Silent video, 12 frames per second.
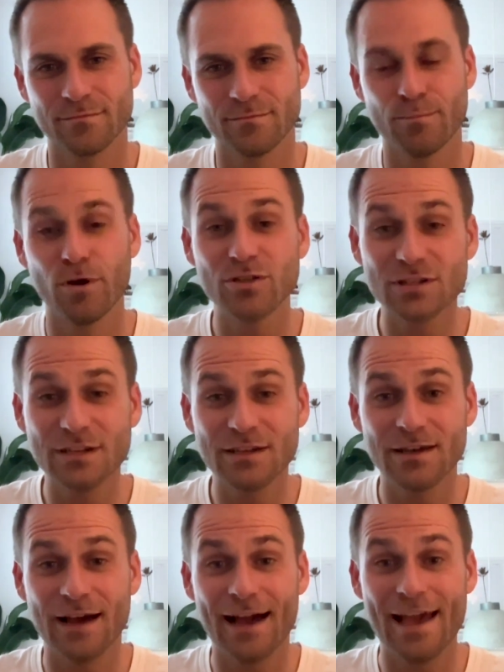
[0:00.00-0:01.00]
Personally,
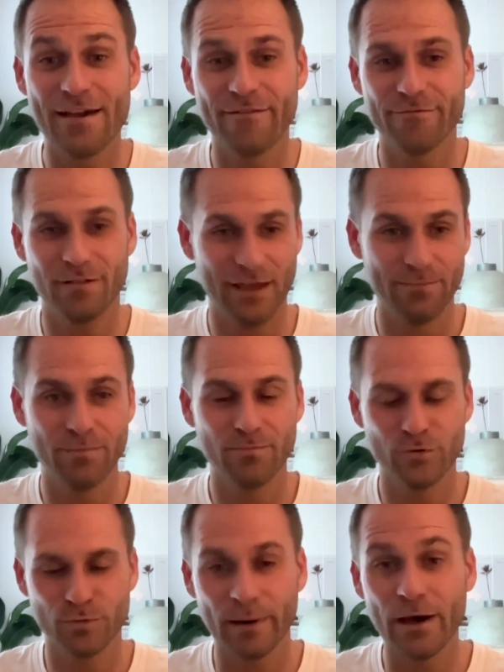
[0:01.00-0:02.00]
I have like
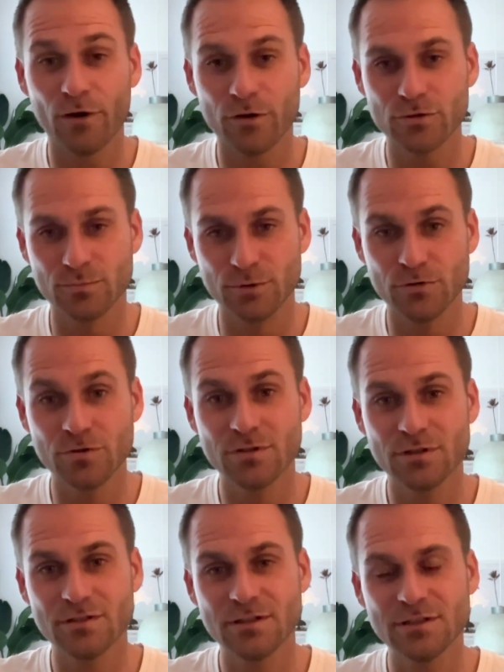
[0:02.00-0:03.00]
with my autoimmune
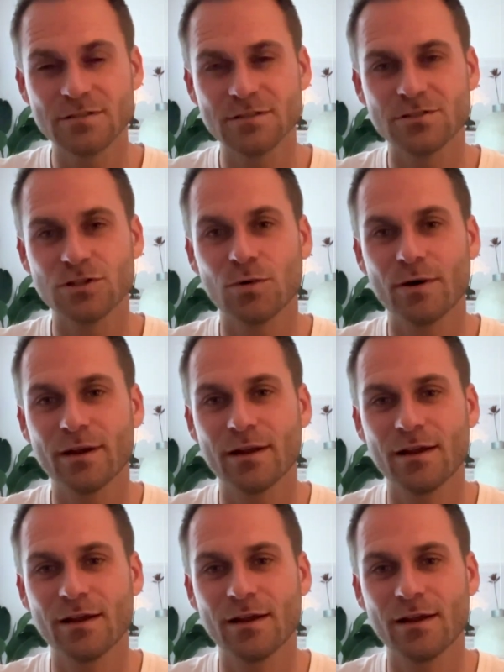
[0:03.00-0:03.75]
diseases and so on,